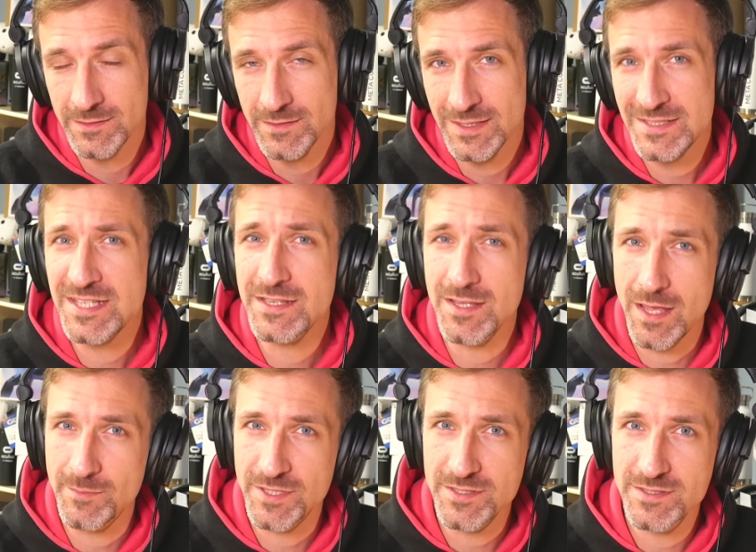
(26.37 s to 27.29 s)
it's that
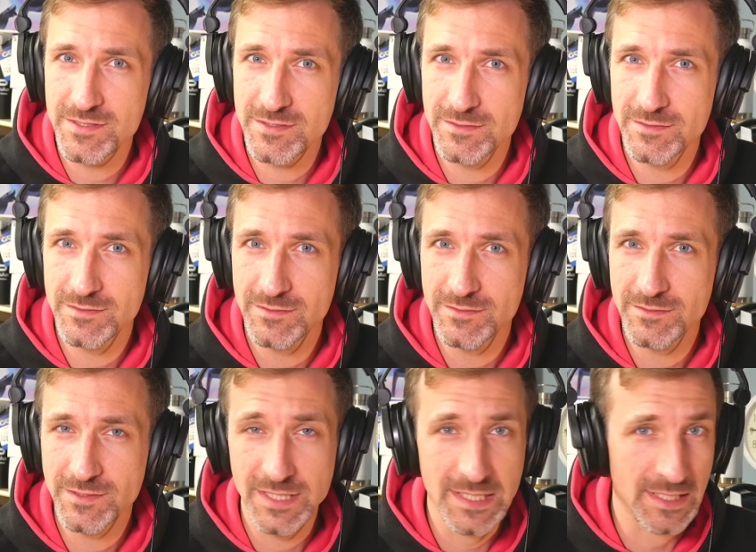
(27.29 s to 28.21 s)
llamas
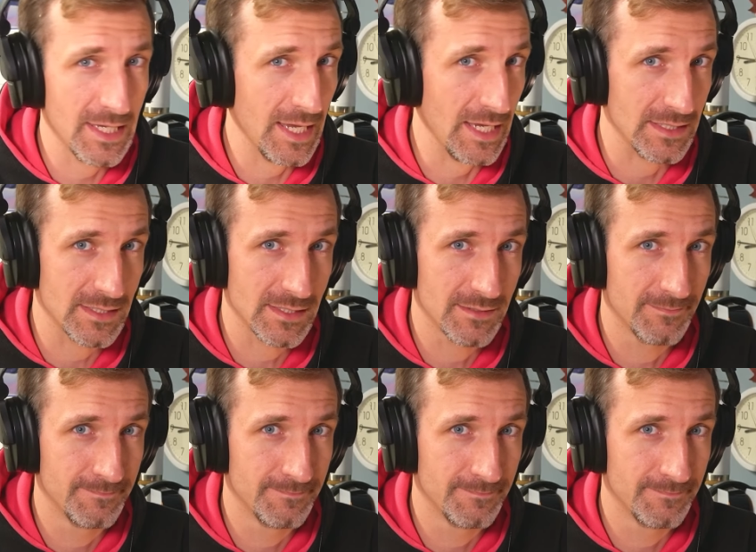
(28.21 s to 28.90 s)
kick ass.